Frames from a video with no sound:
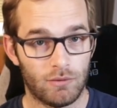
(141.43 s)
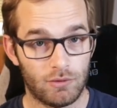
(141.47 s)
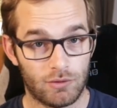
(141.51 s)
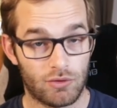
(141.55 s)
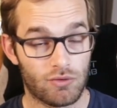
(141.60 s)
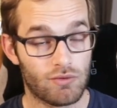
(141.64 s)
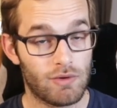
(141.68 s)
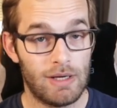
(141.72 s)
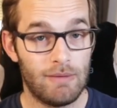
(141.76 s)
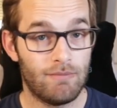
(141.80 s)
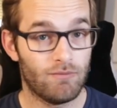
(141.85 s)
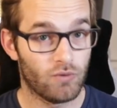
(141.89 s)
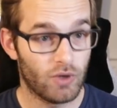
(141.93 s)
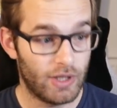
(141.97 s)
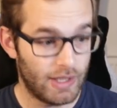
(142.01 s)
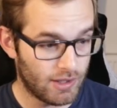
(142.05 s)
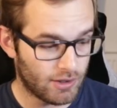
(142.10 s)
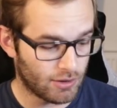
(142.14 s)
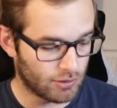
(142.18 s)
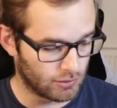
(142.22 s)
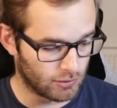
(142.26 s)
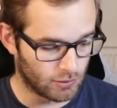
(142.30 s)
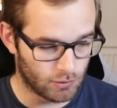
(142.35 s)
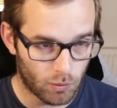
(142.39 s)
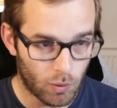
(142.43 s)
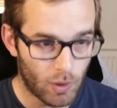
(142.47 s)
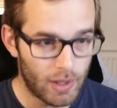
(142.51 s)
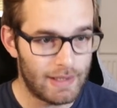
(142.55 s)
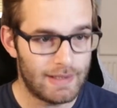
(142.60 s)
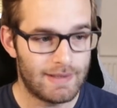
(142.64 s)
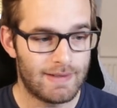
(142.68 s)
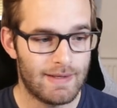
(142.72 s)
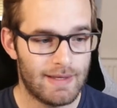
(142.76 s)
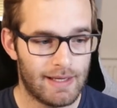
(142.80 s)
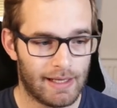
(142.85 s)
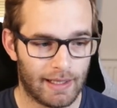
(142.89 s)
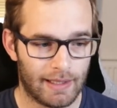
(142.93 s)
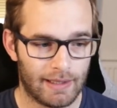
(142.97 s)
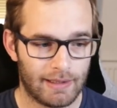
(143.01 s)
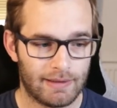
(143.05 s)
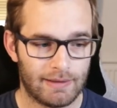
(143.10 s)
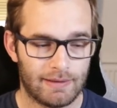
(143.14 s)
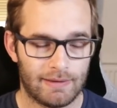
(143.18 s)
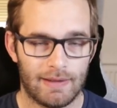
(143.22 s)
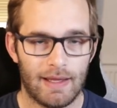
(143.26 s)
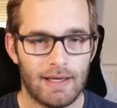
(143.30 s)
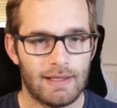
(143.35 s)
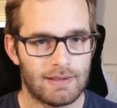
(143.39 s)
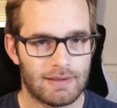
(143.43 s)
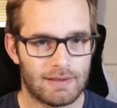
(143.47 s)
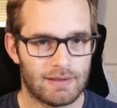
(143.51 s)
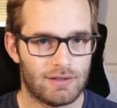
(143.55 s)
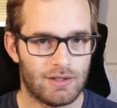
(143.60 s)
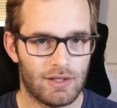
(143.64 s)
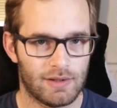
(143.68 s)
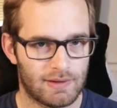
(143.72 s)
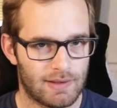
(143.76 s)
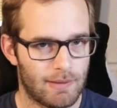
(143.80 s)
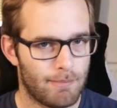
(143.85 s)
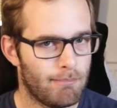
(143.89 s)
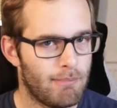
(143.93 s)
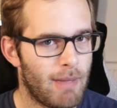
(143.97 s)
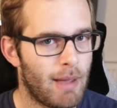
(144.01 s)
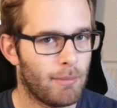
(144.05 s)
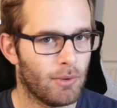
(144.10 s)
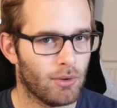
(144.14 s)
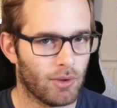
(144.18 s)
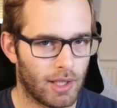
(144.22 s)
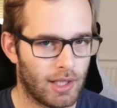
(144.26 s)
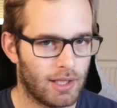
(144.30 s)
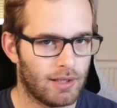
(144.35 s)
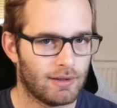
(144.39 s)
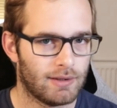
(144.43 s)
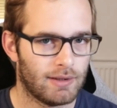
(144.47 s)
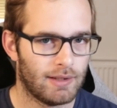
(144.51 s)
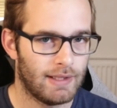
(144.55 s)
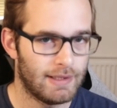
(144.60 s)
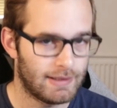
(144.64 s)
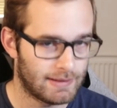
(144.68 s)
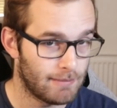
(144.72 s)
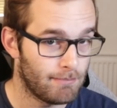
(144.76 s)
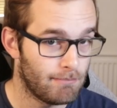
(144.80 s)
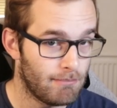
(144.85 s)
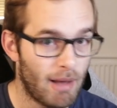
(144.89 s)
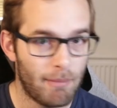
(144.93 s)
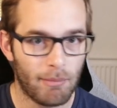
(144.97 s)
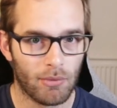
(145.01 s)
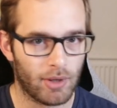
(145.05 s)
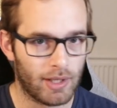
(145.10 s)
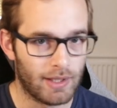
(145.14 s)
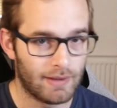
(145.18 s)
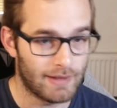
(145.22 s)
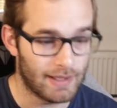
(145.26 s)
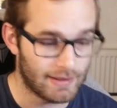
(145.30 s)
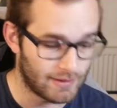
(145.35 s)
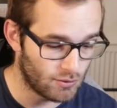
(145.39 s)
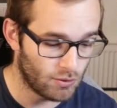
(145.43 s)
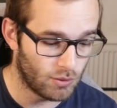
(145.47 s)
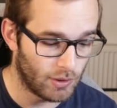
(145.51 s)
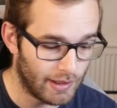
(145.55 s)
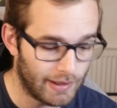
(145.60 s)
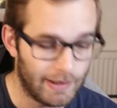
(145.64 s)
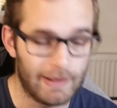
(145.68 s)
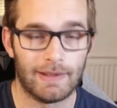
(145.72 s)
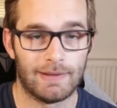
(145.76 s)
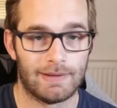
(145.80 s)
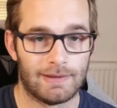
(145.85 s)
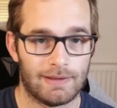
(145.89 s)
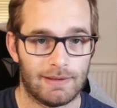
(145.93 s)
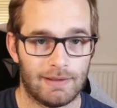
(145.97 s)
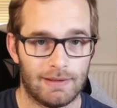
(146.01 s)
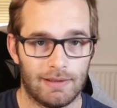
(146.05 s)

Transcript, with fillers: Dream recall, what is that? That's just a memory. It's a memory. That's all it is.